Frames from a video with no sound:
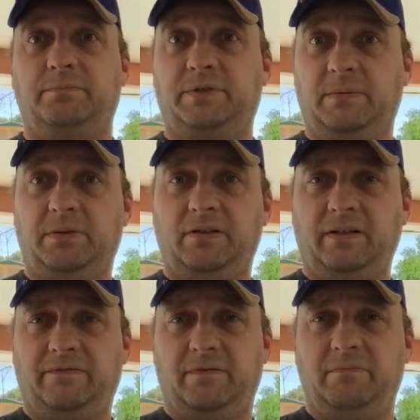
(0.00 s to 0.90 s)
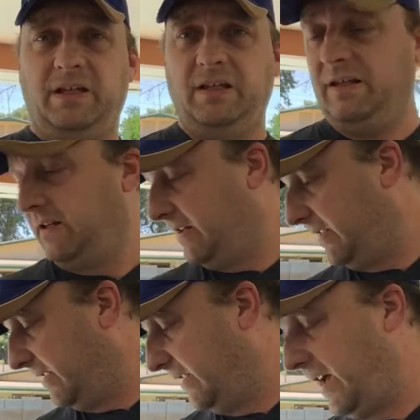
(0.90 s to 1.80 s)
Typically for me,
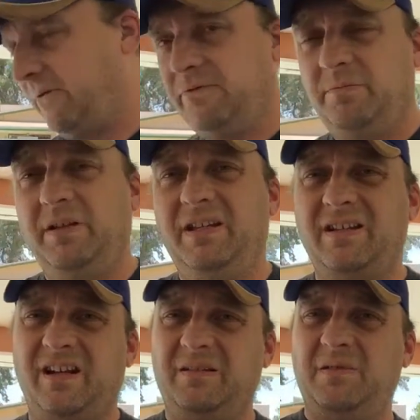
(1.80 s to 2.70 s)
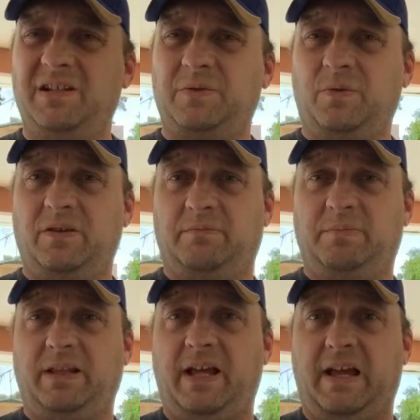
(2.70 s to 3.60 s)
that would be 90 minutes worth of
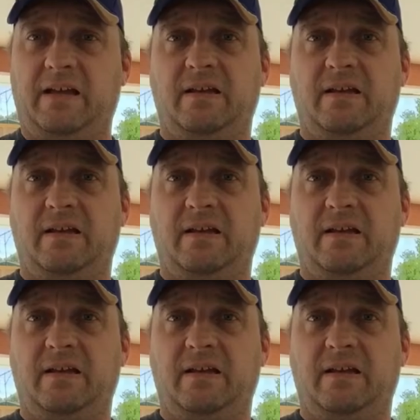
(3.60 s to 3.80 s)
play.